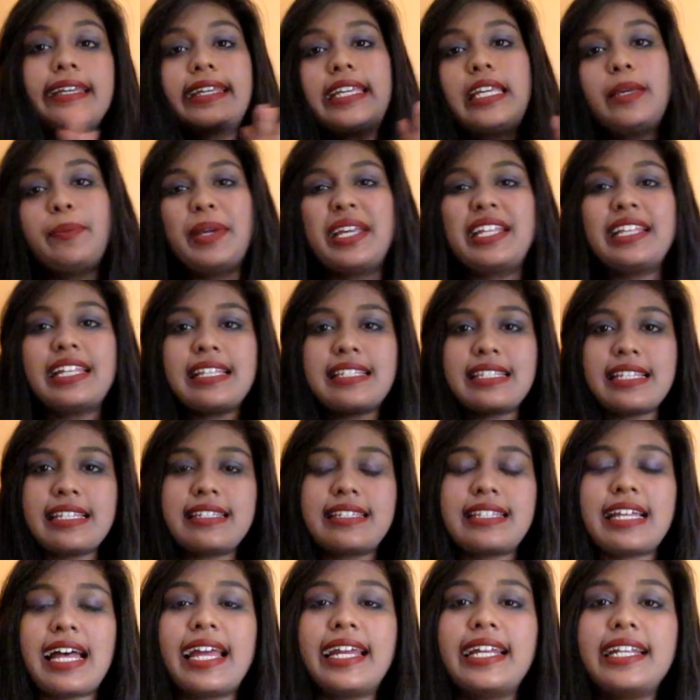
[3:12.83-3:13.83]
keeping this
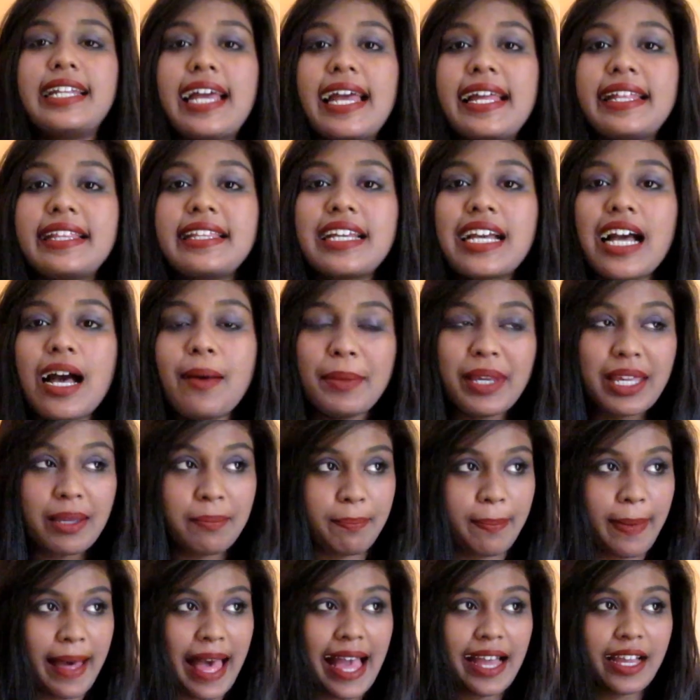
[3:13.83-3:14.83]
aside and
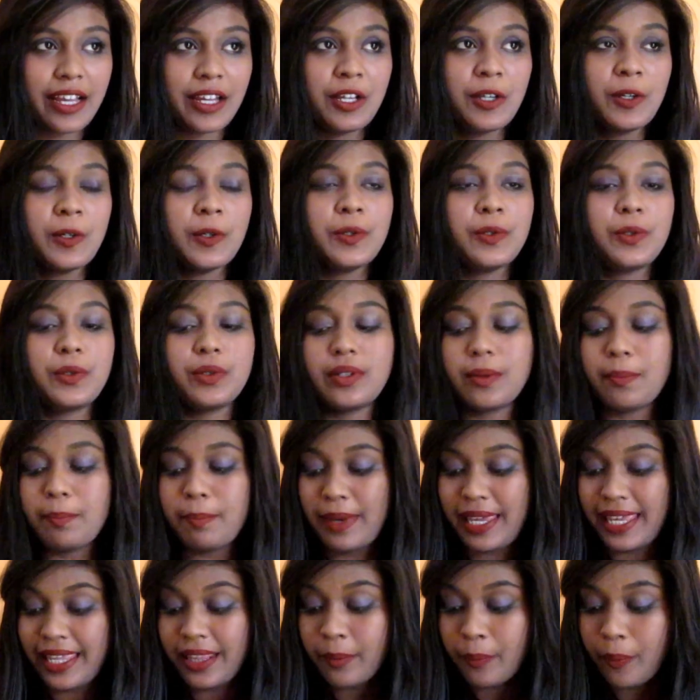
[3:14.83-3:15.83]
coming back to the
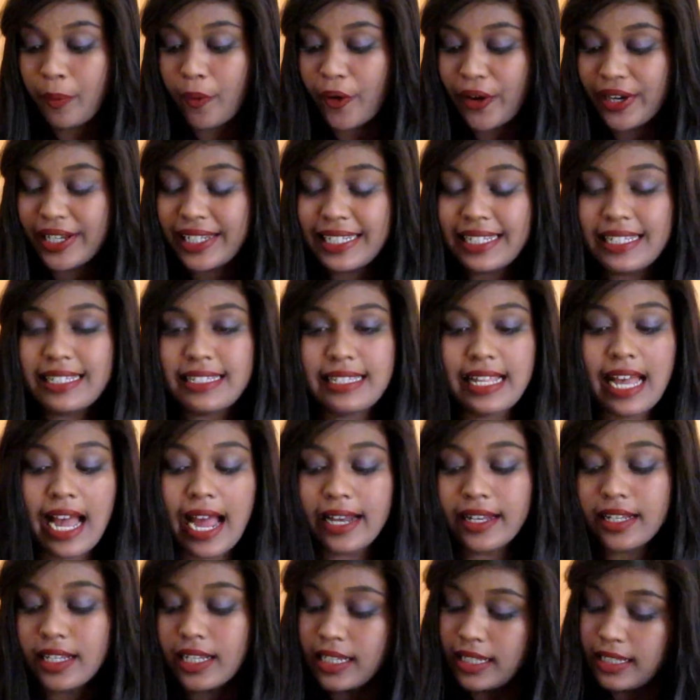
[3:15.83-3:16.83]
main point is
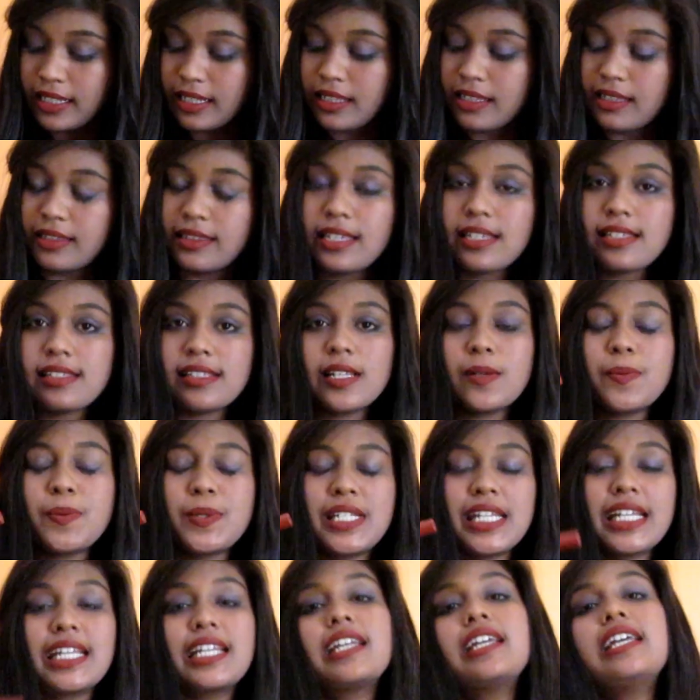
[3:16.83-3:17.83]
that this
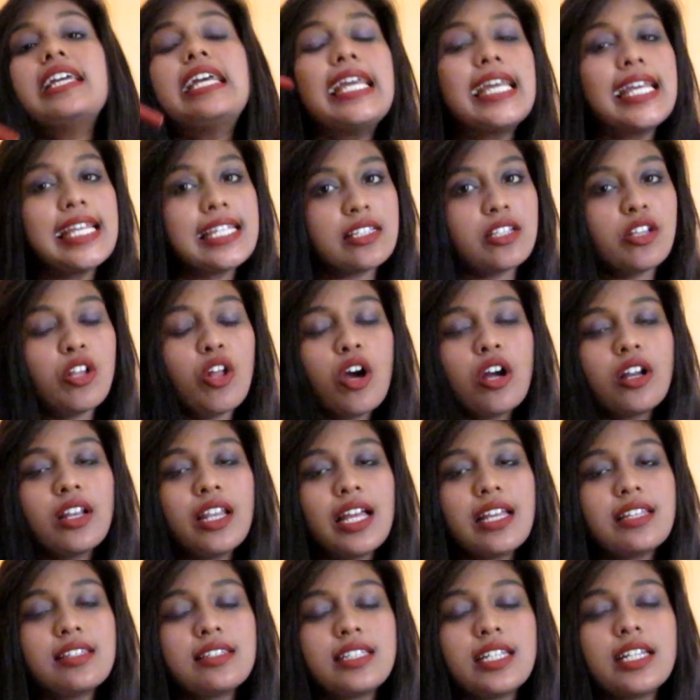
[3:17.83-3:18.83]
lipstick is long
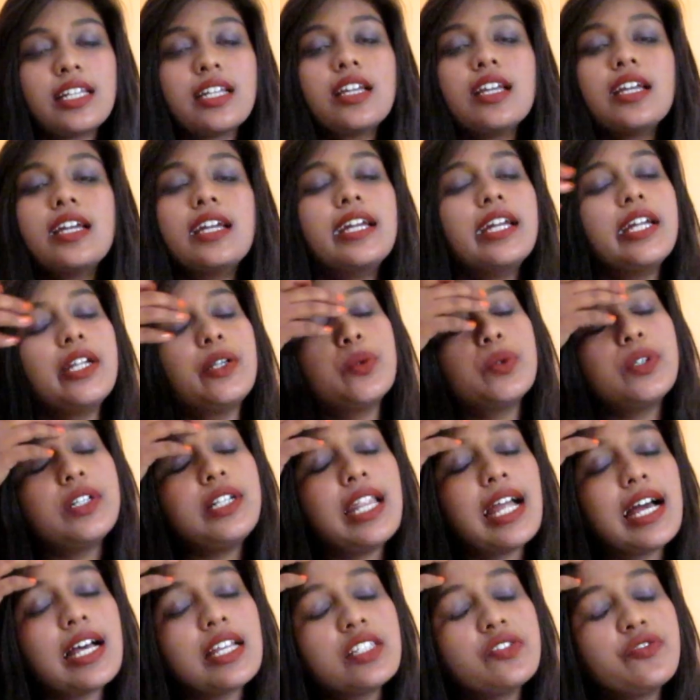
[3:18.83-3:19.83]
lasting. It would
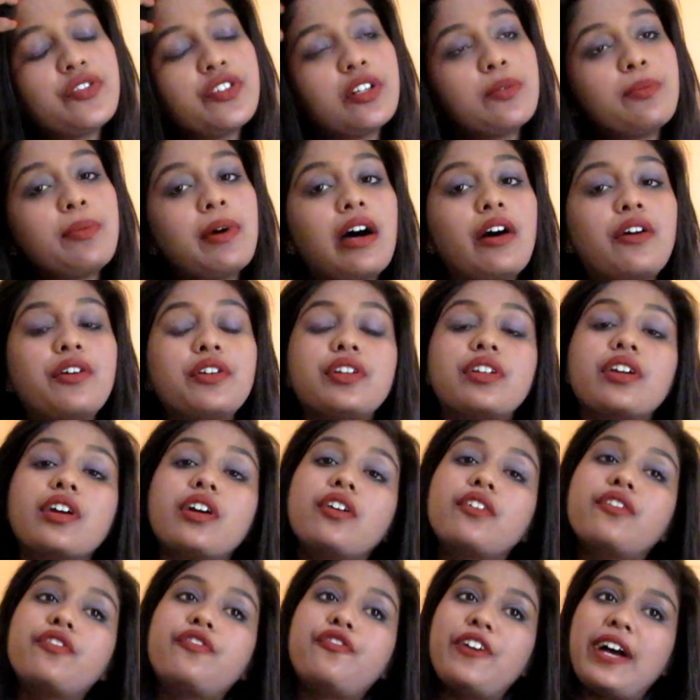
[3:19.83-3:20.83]
last for about
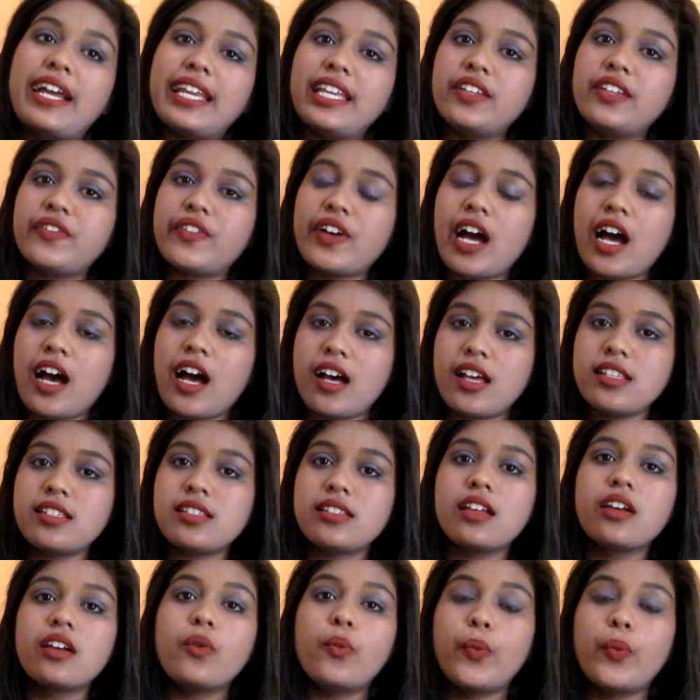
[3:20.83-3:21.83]
5 hours.
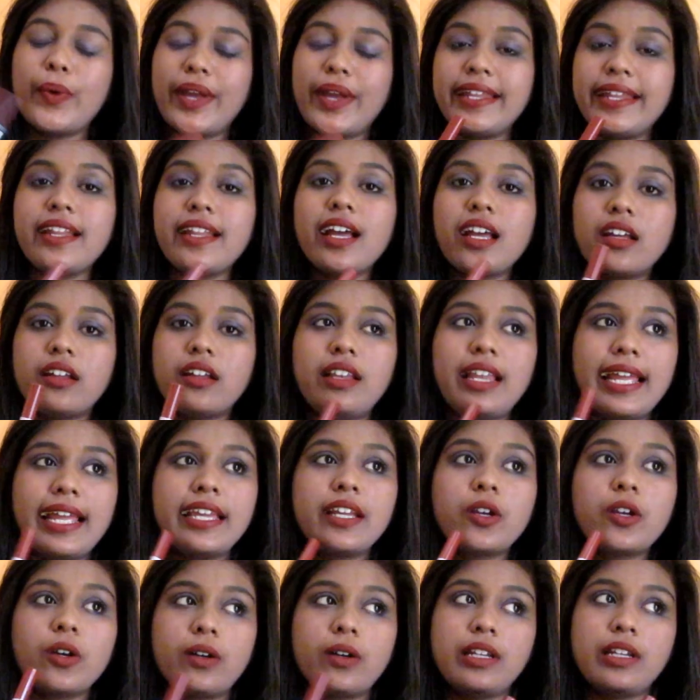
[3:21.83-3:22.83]
When,
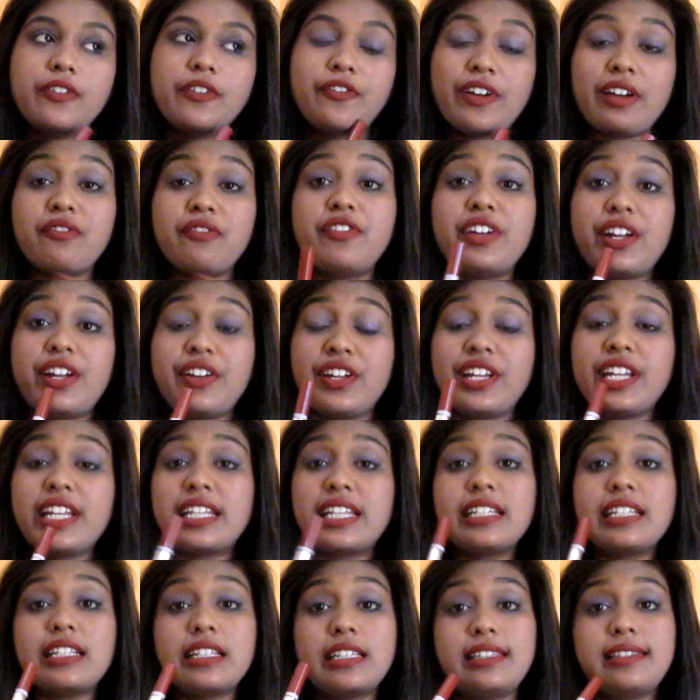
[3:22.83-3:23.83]
like, if I'm wearing
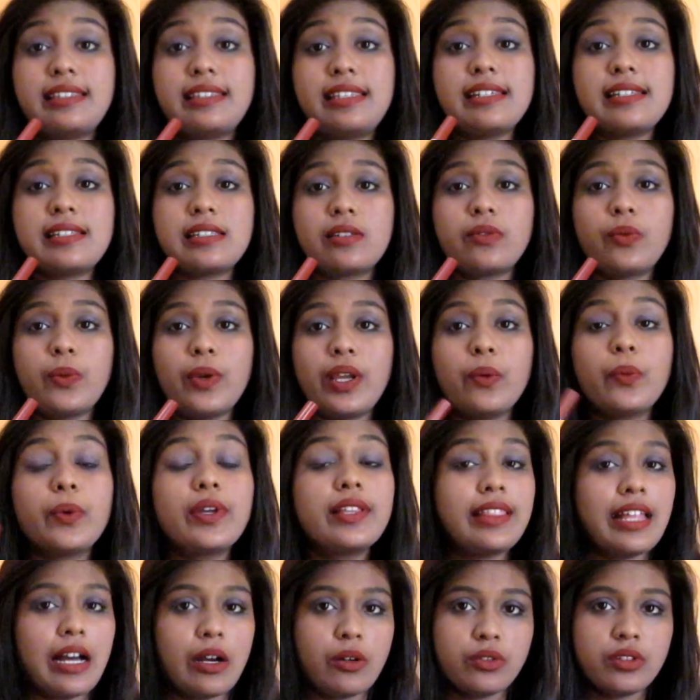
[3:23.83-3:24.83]
it this way
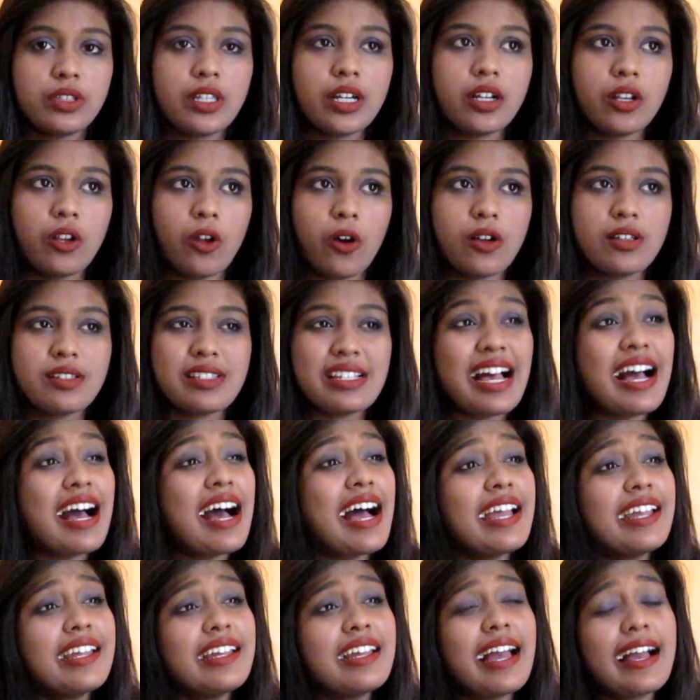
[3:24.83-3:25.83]
without the gloss,
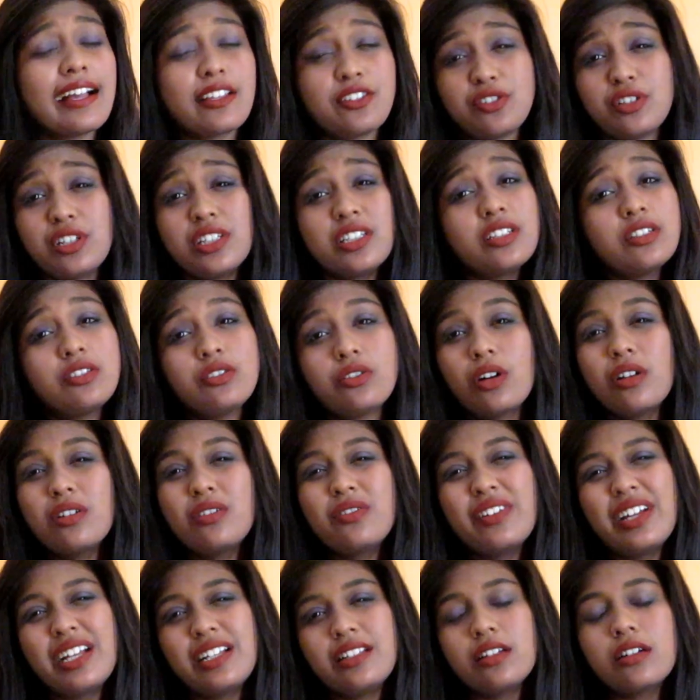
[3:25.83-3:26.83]
I actually did not
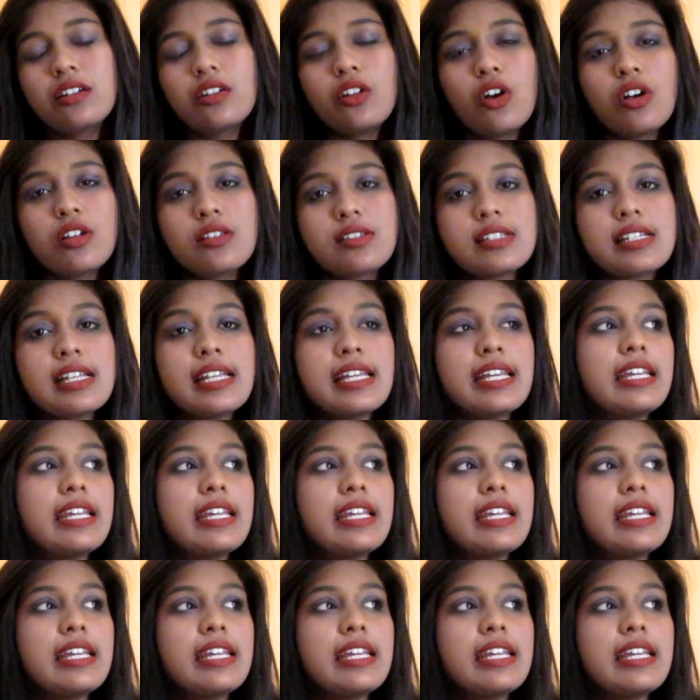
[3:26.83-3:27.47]
wear the gloss